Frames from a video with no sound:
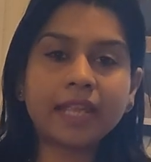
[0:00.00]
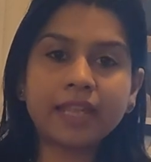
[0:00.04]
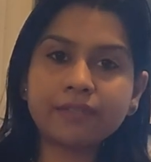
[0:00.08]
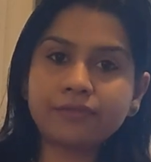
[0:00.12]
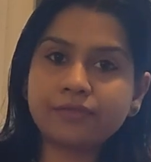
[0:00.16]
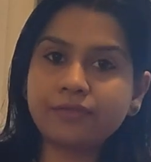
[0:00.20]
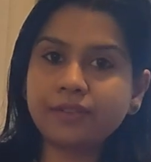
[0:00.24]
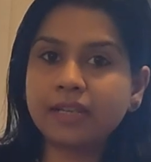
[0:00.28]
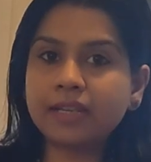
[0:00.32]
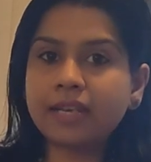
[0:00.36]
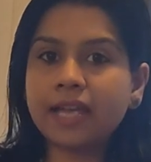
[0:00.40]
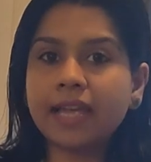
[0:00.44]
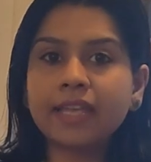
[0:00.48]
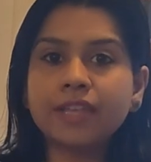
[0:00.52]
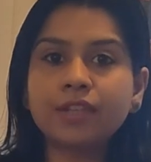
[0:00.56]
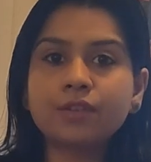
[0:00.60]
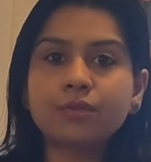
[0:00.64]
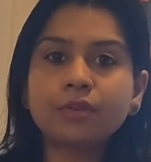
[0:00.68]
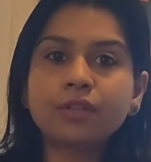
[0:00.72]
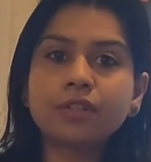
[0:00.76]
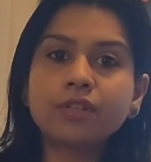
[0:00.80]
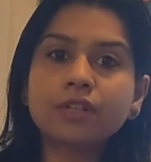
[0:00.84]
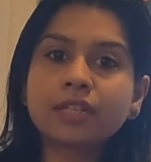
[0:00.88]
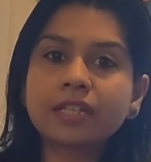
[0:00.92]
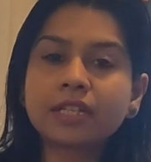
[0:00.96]
If we like you
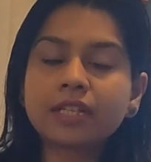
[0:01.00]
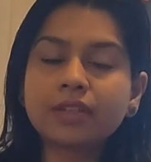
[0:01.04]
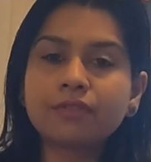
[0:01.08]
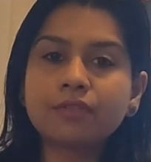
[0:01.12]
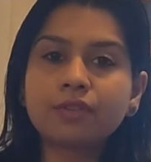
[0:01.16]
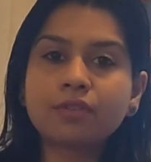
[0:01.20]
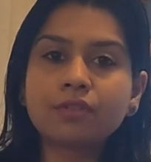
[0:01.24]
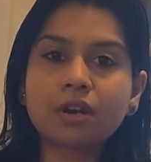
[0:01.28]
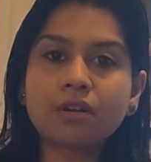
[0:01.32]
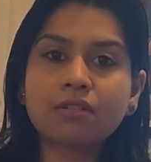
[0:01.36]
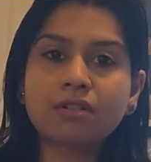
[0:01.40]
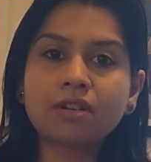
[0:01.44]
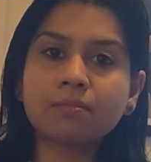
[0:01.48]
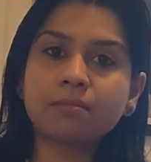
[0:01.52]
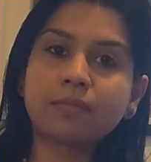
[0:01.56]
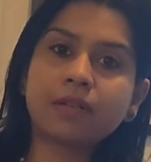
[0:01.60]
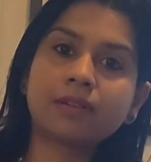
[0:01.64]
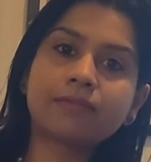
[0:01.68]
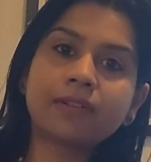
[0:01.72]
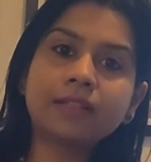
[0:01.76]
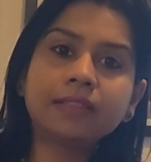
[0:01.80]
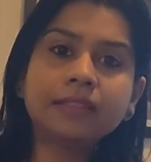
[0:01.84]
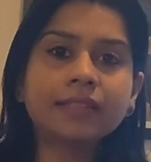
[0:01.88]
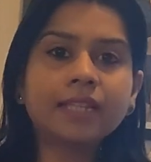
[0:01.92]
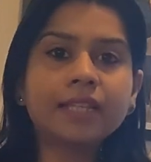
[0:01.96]
in interview round number
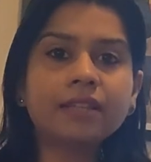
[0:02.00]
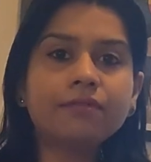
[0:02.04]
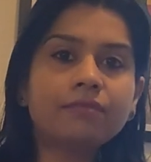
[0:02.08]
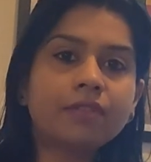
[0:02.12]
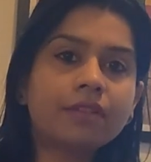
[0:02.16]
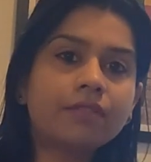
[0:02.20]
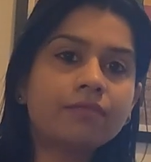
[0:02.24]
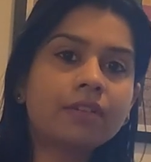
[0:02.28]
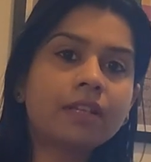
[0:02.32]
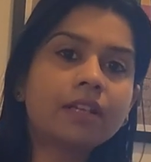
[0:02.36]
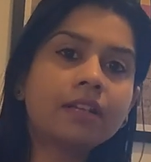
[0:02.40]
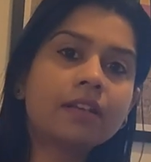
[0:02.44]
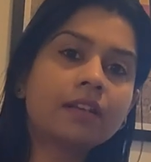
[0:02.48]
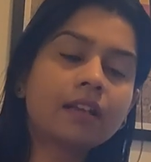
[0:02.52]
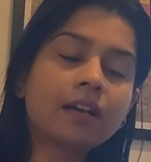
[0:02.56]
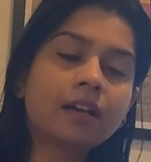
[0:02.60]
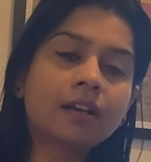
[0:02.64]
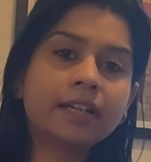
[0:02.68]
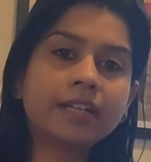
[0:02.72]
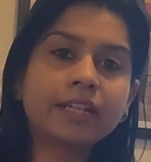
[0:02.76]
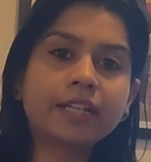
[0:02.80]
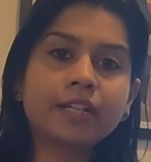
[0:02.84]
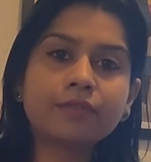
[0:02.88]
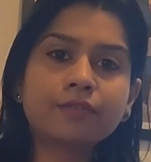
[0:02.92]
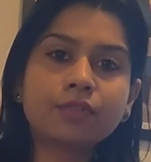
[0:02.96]
1, then we will
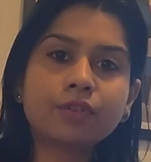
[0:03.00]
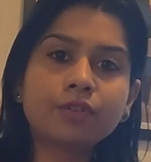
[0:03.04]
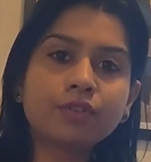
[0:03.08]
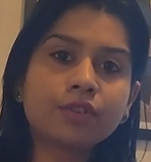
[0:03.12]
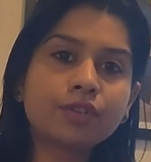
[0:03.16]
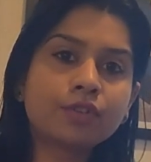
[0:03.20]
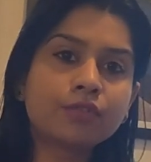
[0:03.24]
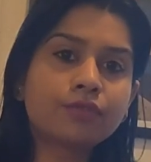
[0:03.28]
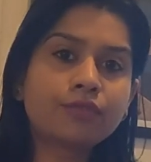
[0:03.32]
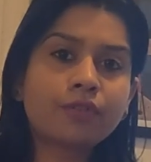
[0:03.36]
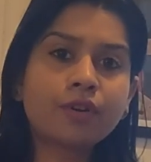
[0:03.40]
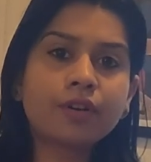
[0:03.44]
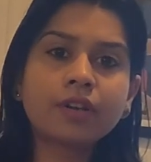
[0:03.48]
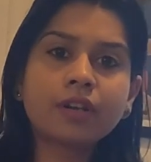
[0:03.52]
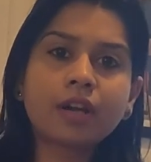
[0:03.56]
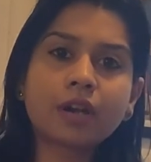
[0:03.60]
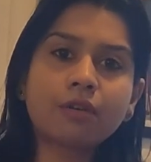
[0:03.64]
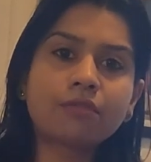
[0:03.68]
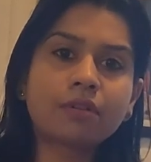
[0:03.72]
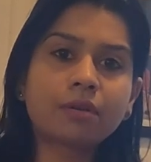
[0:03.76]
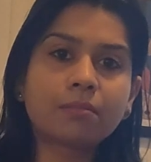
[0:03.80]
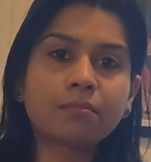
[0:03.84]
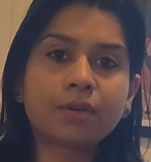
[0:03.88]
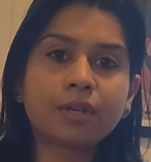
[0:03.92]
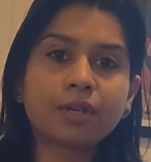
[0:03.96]
interview you for
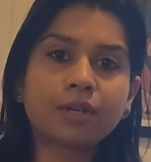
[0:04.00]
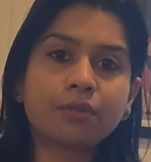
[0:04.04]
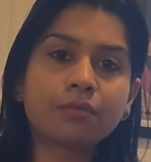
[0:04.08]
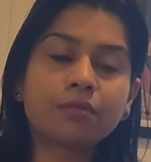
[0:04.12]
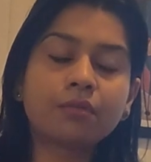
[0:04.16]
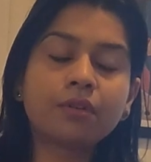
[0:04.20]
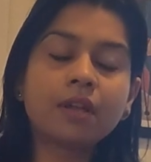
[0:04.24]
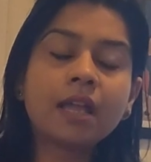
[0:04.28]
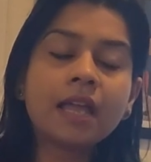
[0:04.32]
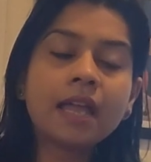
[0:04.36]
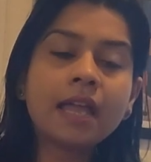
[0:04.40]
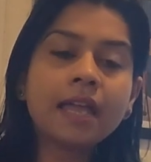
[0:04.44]
round number 2.